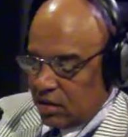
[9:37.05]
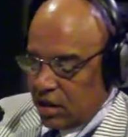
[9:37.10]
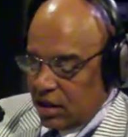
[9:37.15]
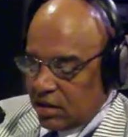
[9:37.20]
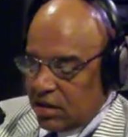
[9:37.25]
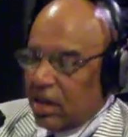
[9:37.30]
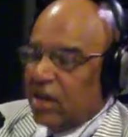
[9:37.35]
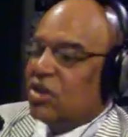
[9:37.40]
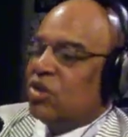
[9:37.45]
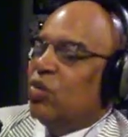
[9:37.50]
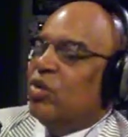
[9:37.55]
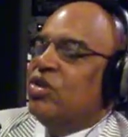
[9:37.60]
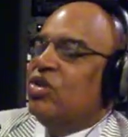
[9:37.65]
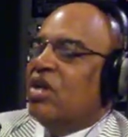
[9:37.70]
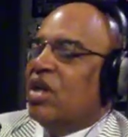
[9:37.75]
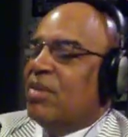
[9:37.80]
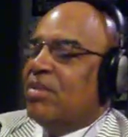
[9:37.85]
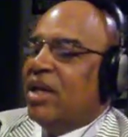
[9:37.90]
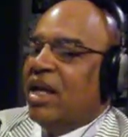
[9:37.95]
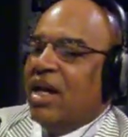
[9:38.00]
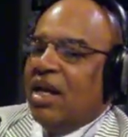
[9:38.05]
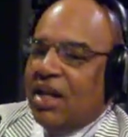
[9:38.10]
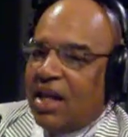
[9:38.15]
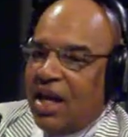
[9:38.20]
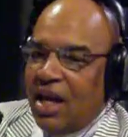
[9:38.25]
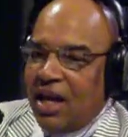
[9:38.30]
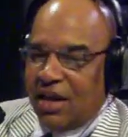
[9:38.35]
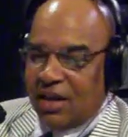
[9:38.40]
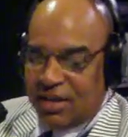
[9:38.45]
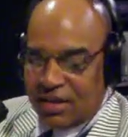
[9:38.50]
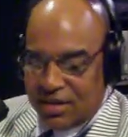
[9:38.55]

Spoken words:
That's nice. So when you coming to LA?